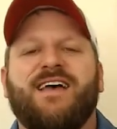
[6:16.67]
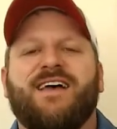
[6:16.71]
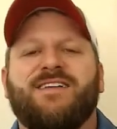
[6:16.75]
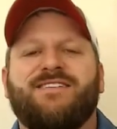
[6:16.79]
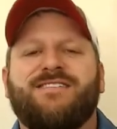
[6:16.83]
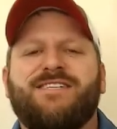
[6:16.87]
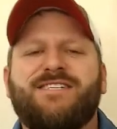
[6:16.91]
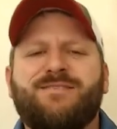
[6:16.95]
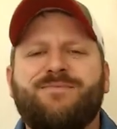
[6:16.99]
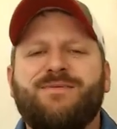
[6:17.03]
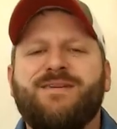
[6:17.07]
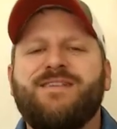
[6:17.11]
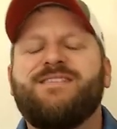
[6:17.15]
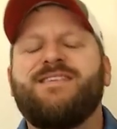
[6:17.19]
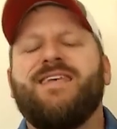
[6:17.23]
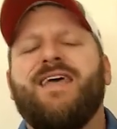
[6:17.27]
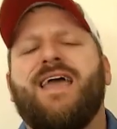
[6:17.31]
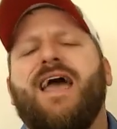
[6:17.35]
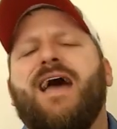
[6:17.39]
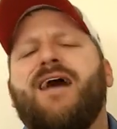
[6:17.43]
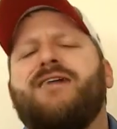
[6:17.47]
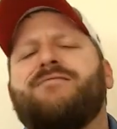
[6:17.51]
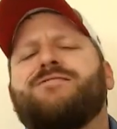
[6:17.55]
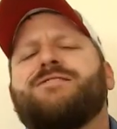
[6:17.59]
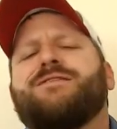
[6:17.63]
It just means they
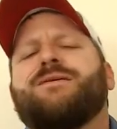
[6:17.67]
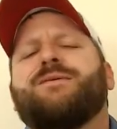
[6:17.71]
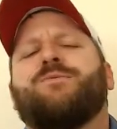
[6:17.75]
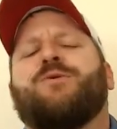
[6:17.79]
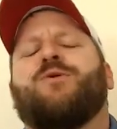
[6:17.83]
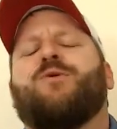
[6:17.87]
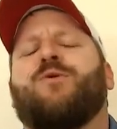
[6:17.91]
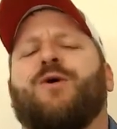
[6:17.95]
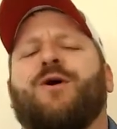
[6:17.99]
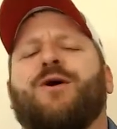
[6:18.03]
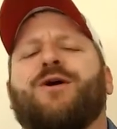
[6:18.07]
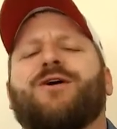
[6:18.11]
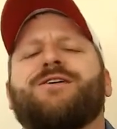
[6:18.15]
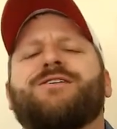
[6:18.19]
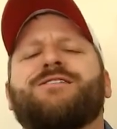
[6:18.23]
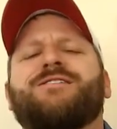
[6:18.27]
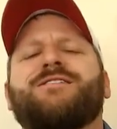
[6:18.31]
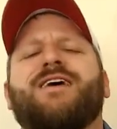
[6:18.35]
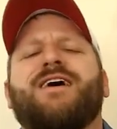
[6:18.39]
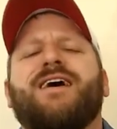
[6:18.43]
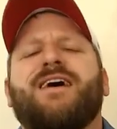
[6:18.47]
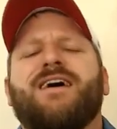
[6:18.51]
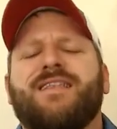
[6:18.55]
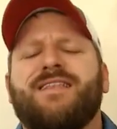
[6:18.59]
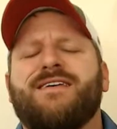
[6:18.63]
have some quirks
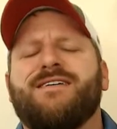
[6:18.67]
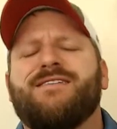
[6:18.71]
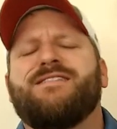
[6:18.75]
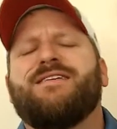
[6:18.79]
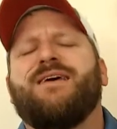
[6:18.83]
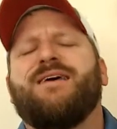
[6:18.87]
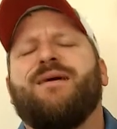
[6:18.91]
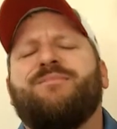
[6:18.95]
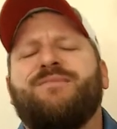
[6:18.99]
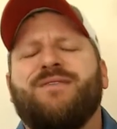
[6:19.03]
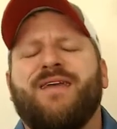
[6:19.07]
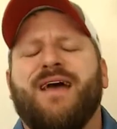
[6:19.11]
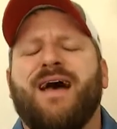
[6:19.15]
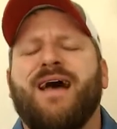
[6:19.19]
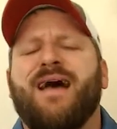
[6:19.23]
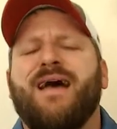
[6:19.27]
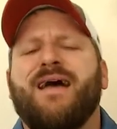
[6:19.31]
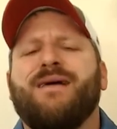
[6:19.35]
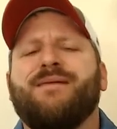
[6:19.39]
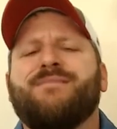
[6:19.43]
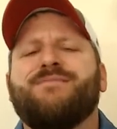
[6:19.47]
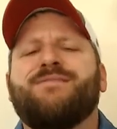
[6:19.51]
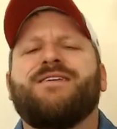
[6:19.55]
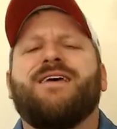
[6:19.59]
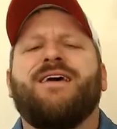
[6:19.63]
that
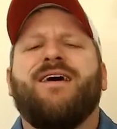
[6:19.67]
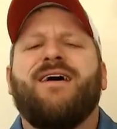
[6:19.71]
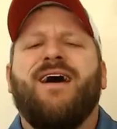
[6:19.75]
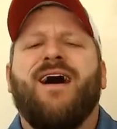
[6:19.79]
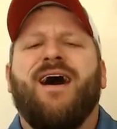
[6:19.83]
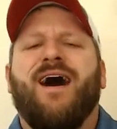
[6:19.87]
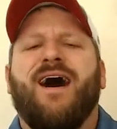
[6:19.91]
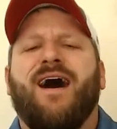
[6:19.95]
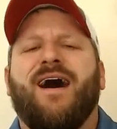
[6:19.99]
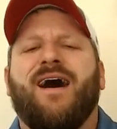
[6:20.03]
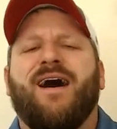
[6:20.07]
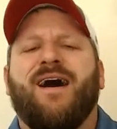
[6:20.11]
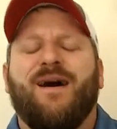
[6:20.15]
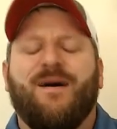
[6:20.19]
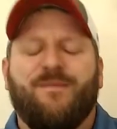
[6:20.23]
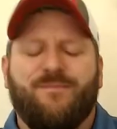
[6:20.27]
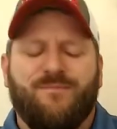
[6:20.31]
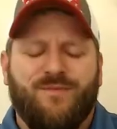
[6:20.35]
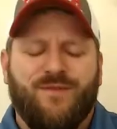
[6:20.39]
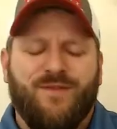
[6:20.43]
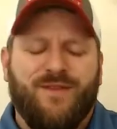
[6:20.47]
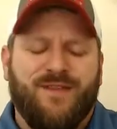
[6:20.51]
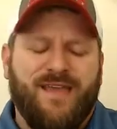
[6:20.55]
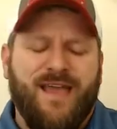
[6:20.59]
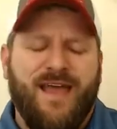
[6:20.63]
sometimes um,
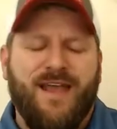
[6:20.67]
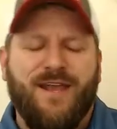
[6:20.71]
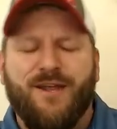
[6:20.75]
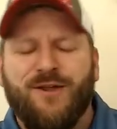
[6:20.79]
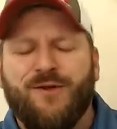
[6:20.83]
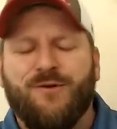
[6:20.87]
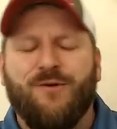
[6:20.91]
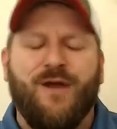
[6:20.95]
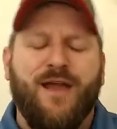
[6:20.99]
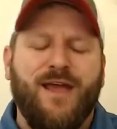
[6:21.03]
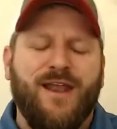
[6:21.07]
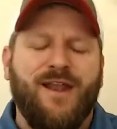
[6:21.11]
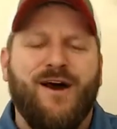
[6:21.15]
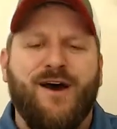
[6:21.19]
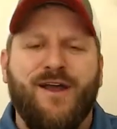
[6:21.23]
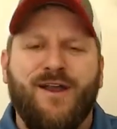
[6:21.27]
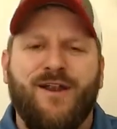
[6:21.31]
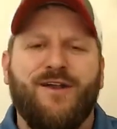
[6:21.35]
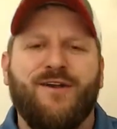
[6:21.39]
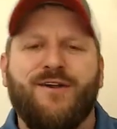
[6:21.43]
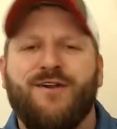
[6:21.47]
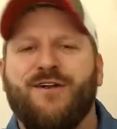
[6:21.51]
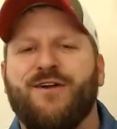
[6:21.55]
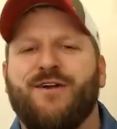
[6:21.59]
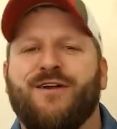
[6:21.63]
kind of grate on
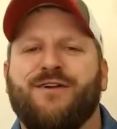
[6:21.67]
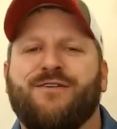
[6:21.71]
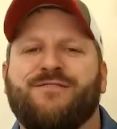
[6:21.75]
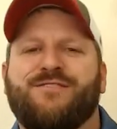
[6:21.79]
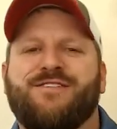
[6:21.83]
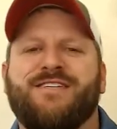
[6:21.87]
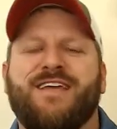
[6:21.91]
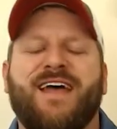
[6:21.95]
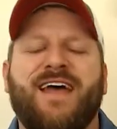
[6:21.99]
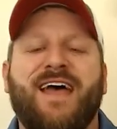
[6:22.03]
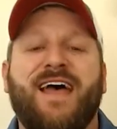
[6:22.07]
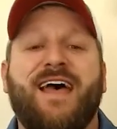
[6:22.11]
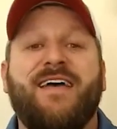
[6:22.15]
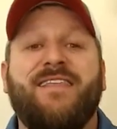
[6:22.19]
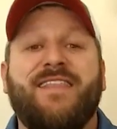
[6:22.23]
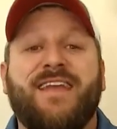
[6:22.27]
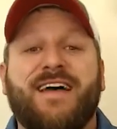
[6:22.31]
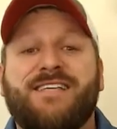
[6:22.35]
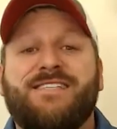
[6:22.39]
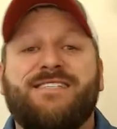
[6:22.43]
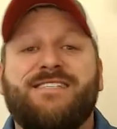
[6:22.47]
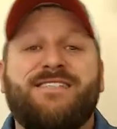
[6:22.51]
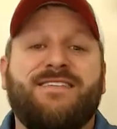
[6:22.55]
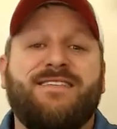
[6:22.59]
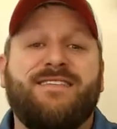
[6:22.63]
our nerves. And, and
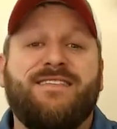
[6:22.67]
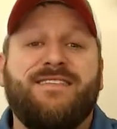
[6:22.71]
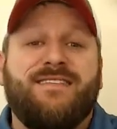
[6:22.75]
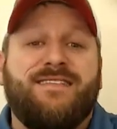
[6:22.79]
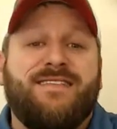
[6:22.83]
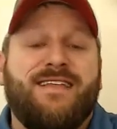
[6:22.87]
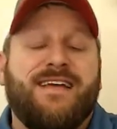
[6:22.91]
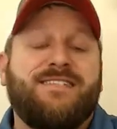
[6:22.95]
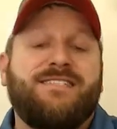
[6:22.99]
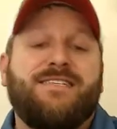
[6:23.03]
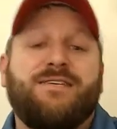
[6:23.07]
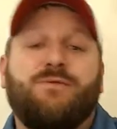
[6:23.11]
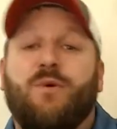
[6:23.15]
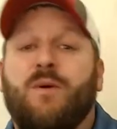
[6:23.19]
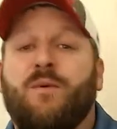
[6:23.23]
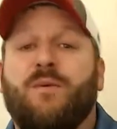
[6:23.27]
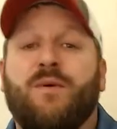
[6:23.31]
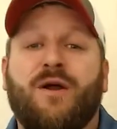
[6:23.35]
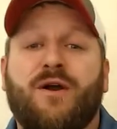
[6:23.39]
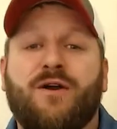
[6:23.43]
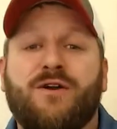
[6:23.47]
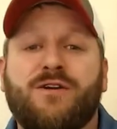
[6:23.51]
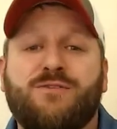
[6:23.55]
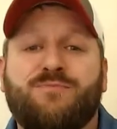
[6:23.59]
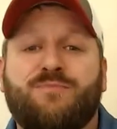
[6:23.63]
that's that's what we
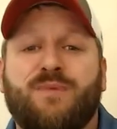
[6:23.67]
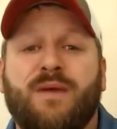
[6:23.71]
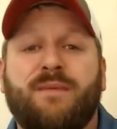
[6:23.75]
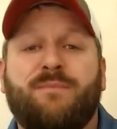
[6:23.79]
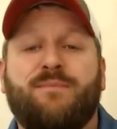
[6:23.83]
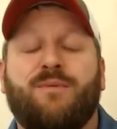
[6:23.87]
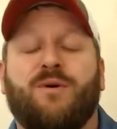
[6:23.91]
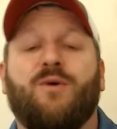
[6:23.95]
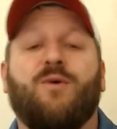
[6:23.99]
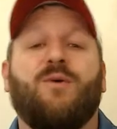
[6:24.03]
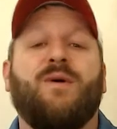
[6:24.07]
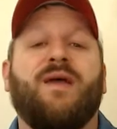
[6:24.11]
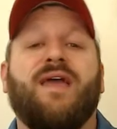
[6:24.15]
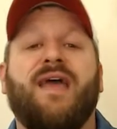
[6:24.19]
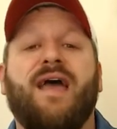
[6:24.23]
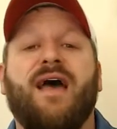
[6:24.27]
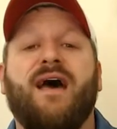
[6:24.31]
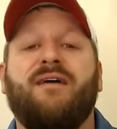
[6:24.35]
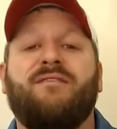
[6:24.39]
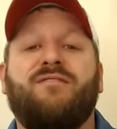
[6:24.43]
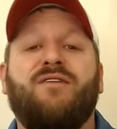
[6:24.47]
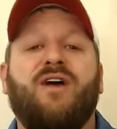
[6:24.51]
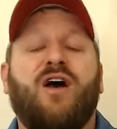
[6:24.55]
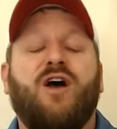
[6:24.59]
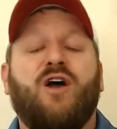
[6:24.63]
are as people. We
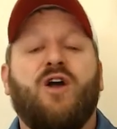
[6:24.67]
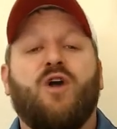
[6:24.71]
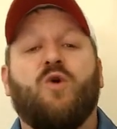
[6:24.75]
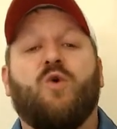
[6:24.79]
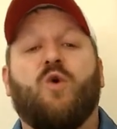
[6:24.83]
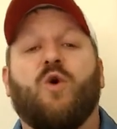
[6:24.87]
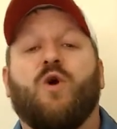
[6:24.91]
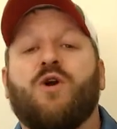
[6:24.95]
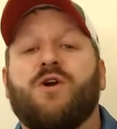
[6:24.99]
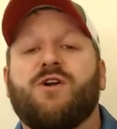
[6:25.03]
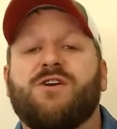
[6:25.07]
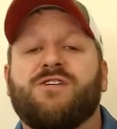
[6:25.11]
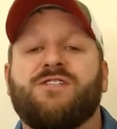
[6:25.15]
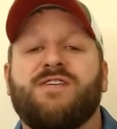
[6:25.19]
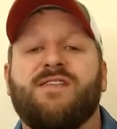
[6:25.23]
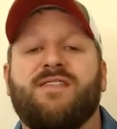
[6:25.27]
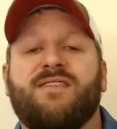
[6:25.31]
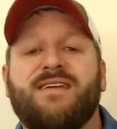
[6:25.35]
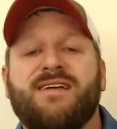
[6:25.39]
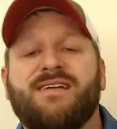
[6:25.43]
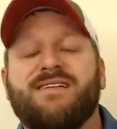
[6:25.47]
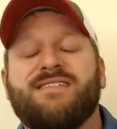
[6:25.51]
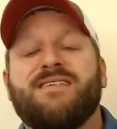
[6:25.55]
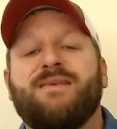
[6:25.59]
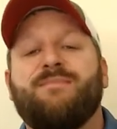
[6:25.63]
have quirks and
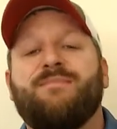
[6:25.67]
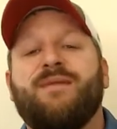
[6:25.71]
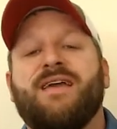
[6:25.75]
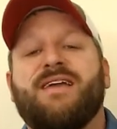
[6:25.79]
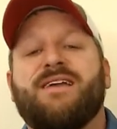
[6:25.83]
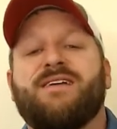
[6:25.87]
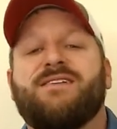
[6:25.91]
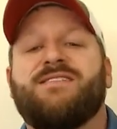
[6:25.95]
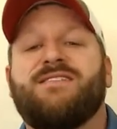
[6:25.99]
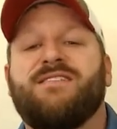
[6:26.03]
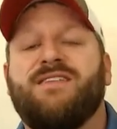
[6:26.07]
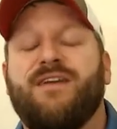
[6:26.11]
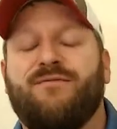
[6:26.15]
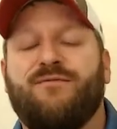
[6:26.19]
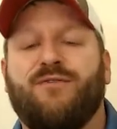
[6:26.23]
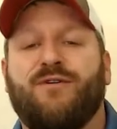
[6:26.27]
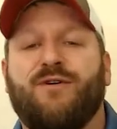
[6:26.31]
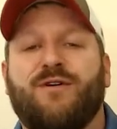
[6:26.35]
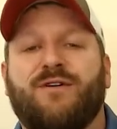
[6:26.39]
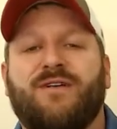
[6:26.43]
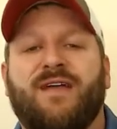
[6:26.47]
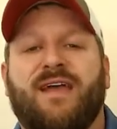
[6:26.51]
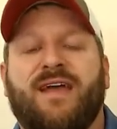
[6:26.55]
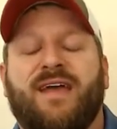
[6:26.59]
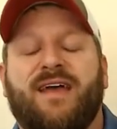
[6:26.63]
things that make us
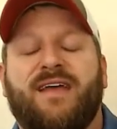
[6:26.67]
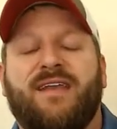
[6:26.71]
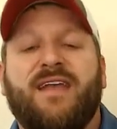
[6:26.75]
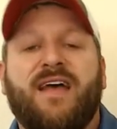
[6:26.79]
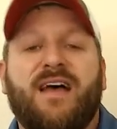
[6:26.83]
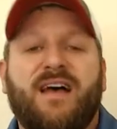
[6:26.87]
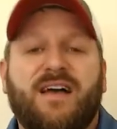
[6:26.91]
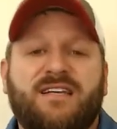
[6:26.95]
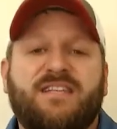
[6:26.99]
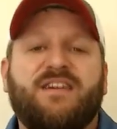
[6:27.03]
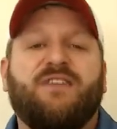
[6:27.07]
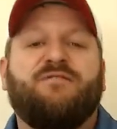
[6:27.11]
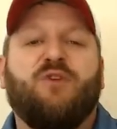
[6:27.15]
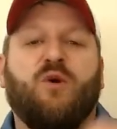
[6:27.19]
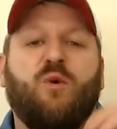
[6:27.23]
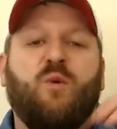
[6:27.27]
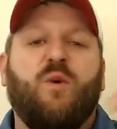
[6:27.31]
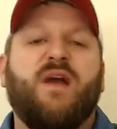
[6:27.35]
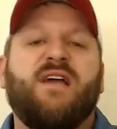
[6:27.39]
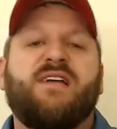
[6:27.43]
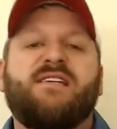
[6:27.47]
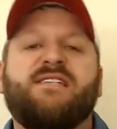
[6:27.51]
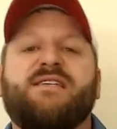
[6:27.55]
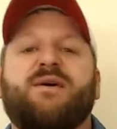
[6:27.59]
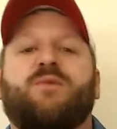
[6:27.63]
different and different
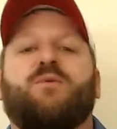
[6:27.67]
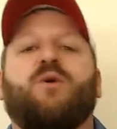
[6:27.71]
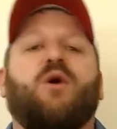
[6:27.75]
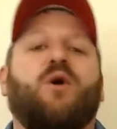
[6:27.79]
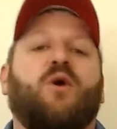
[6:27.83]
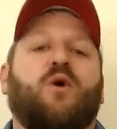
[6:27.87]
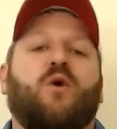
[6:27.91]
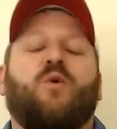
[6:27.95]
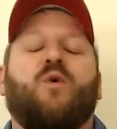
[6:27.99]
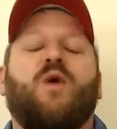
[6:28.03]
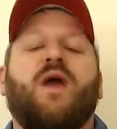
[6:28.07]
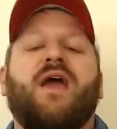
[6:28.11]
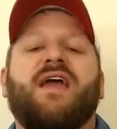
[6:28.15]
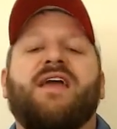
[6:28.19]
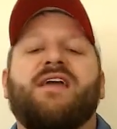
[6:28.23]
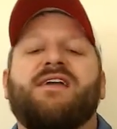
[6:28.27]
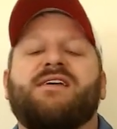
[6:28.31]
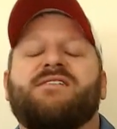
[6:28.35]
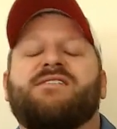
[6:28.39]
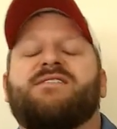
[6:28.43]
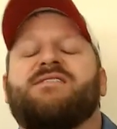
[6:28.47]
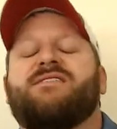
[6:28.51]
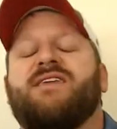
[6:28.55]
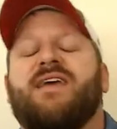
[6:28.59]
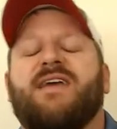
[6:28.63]
ways that we were raised.